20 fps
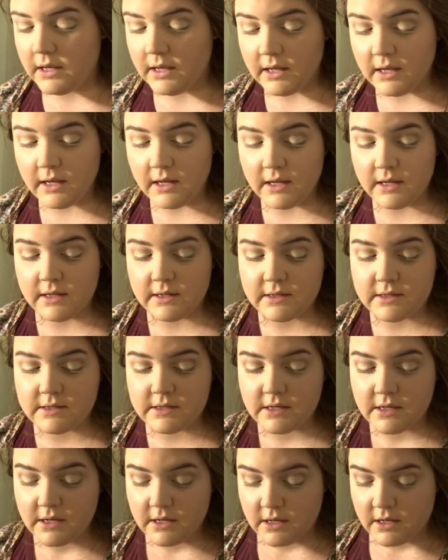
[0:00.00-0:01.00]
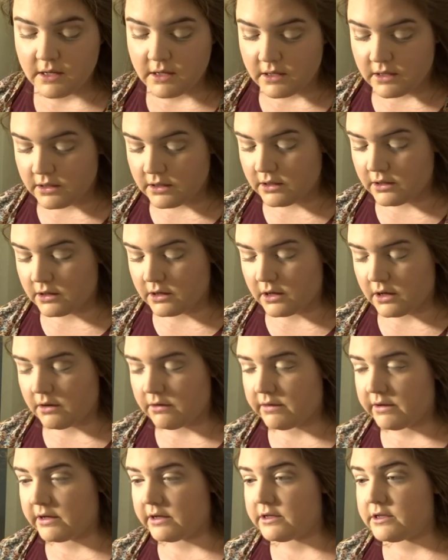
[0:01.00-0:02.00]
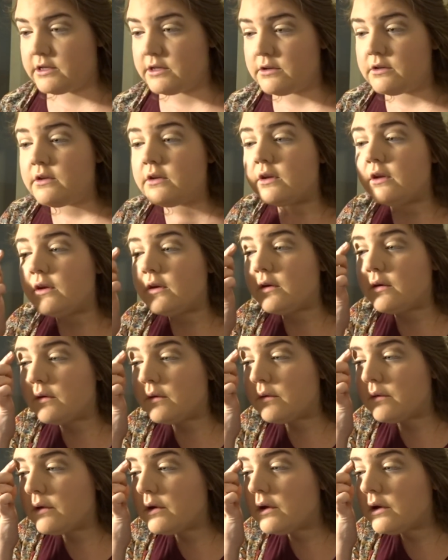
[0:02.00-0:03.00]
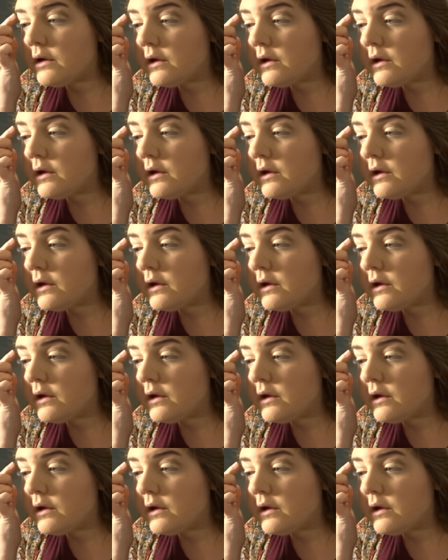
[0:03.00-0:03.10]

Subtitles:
And they're going to do